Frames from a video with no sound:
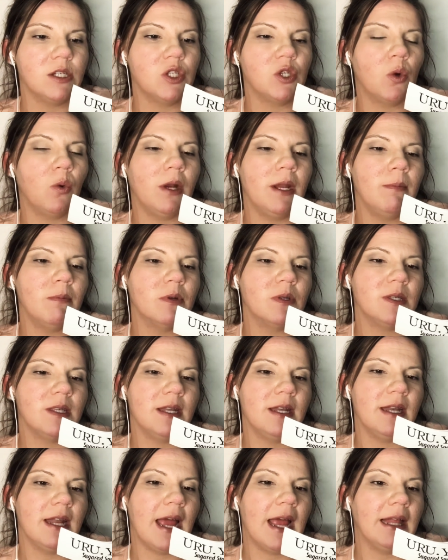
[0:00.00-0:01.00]
20%
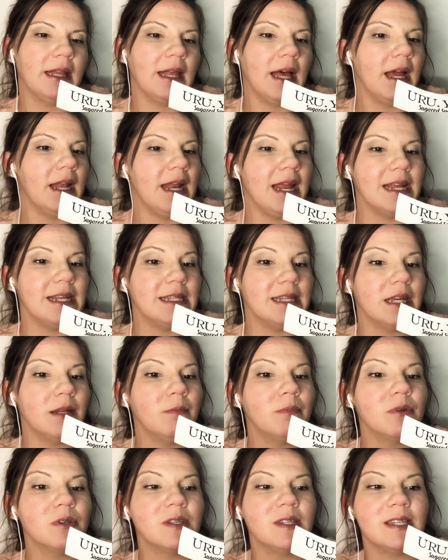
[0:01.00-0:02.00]
nylon, and
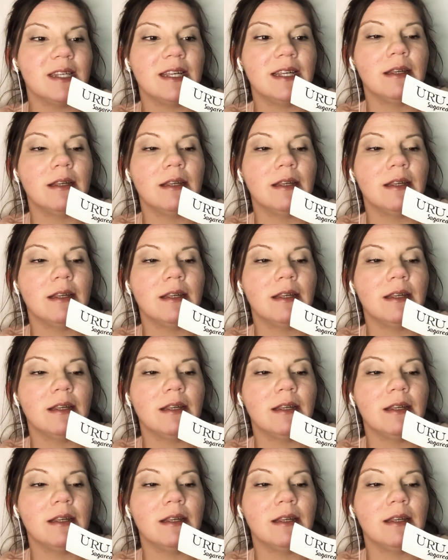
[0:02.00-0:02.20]
10%